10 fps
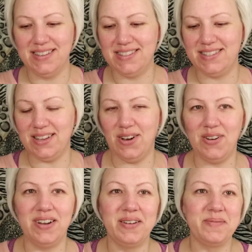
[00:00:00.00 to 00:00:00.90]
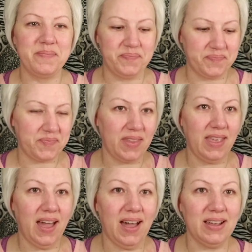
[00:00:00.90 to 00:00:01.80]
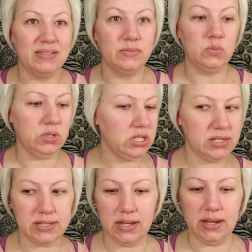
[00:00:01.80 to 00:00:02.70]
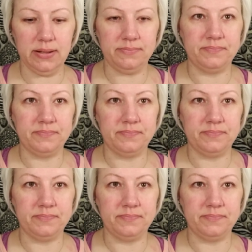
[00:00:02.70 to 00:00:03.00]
So yeah, we're just gonna